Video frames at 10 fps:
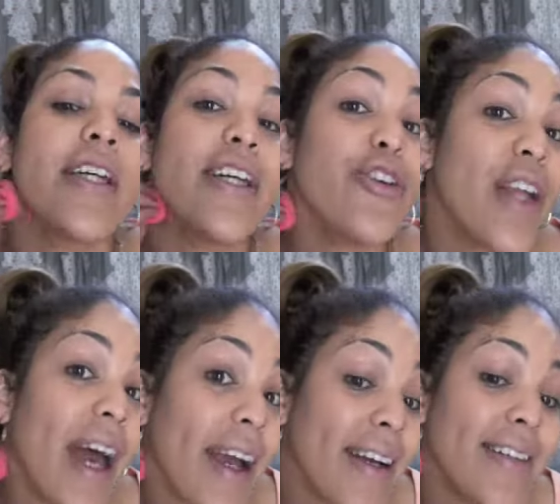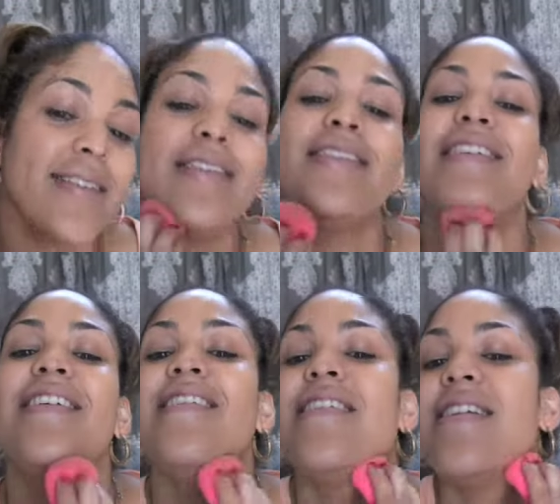forget your neck,
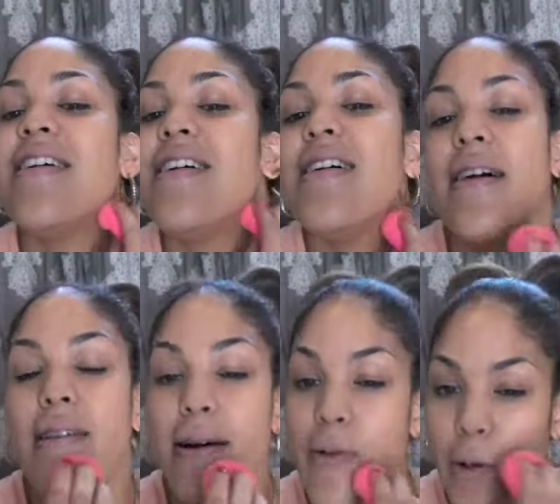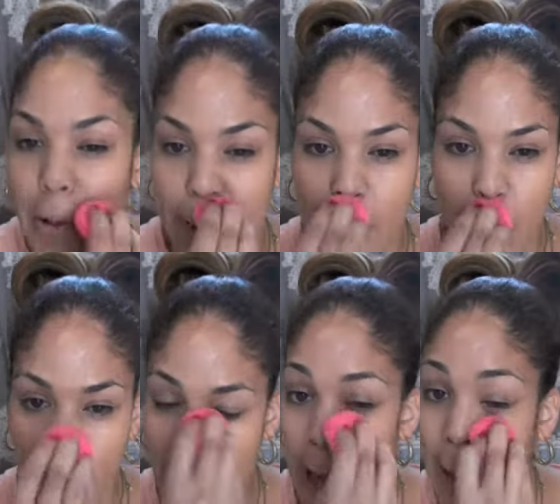I'm going to
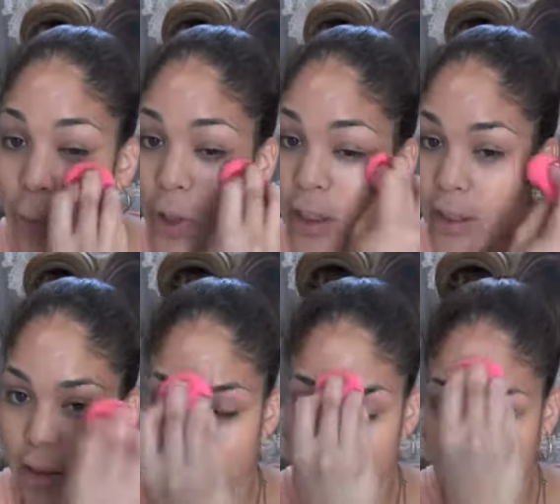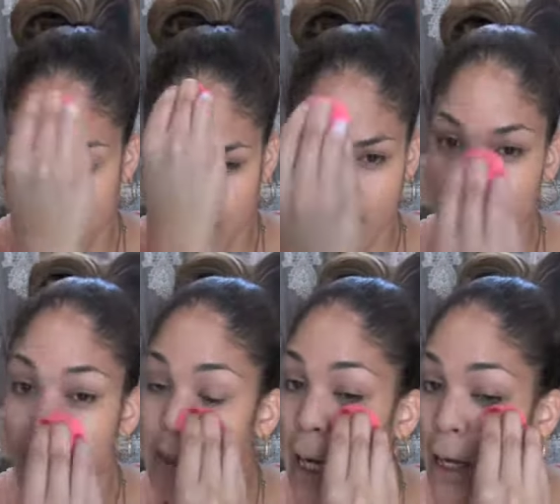go back with the blender and
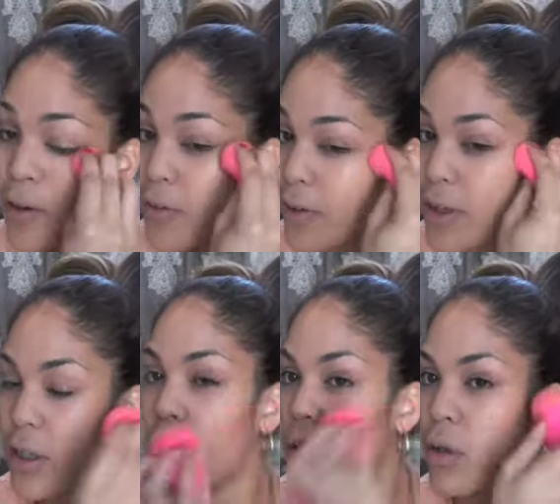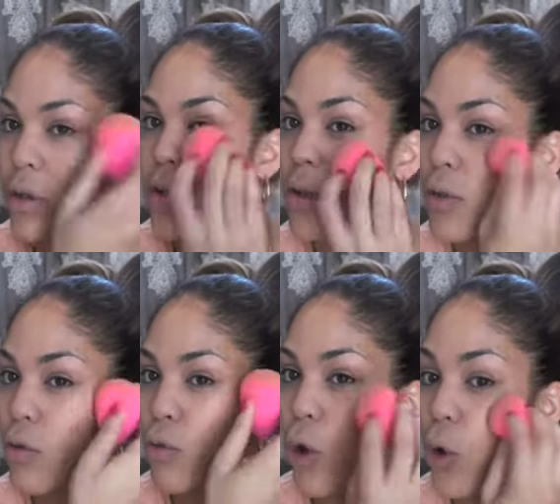just kind of
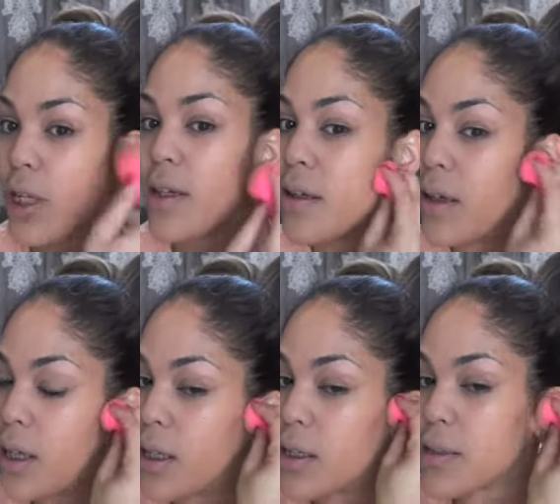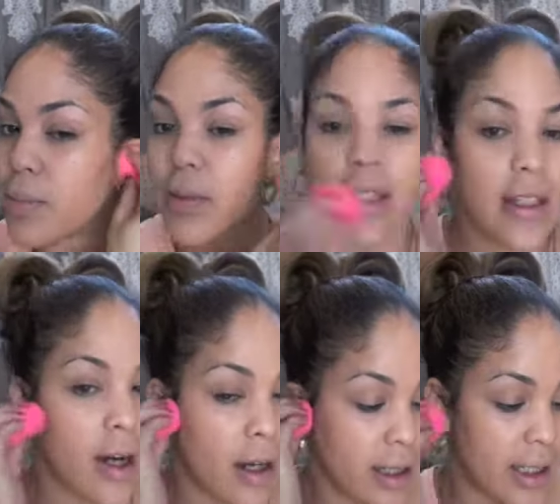roll it to blend it
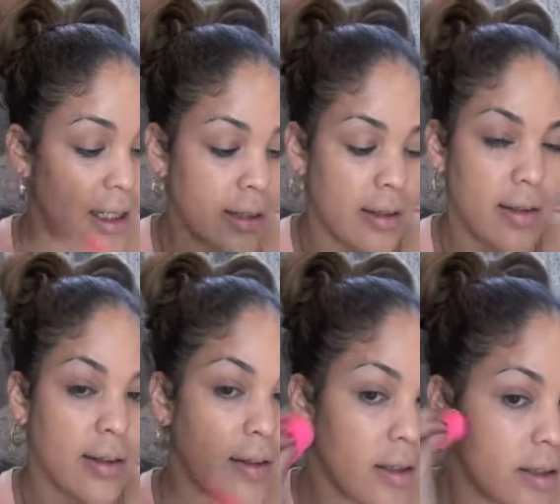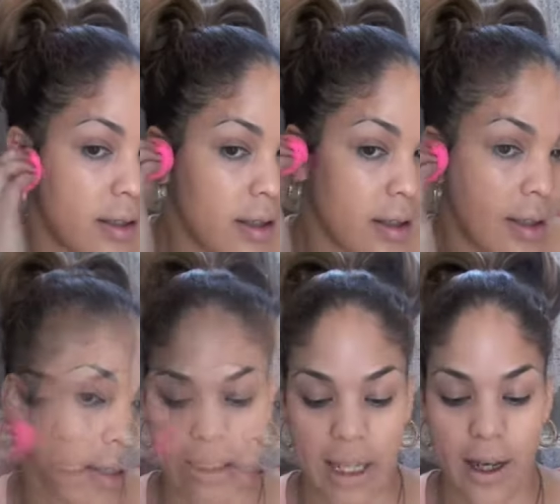all in. So
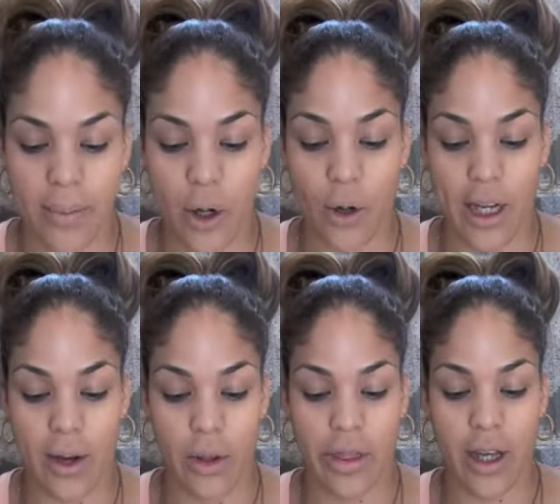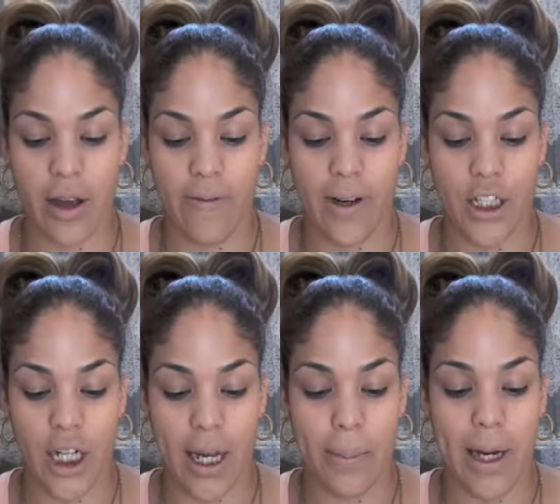once I'm okay with the
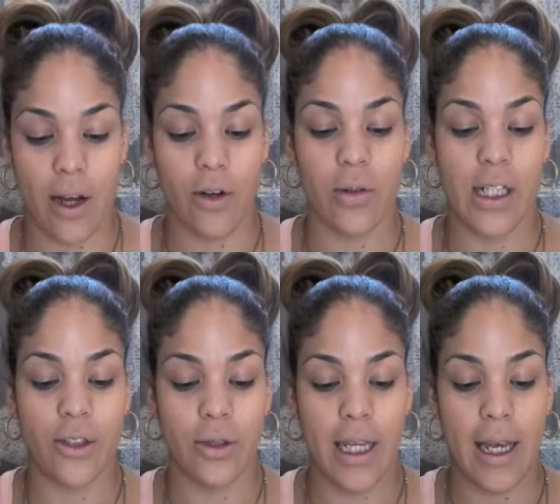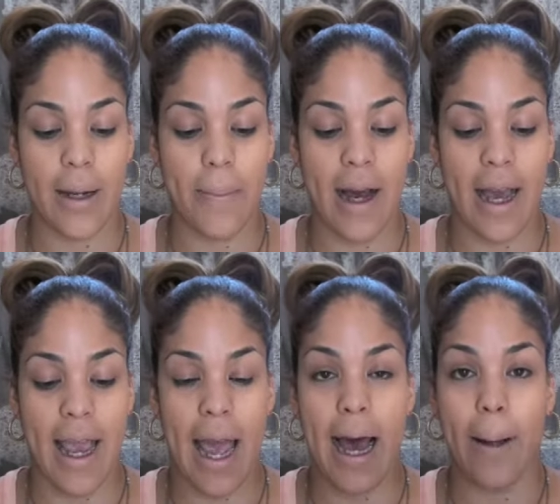coverage, I'm now going to take
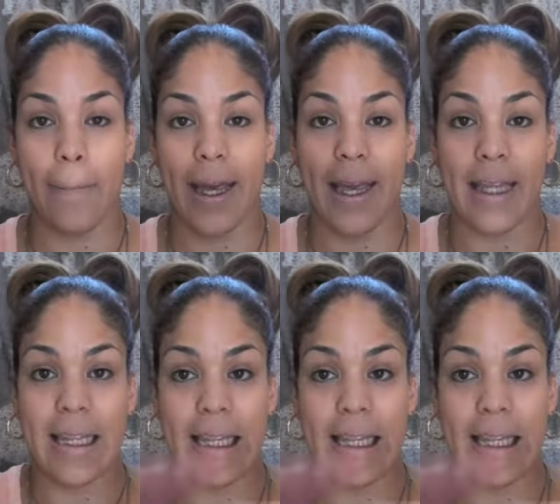my Almay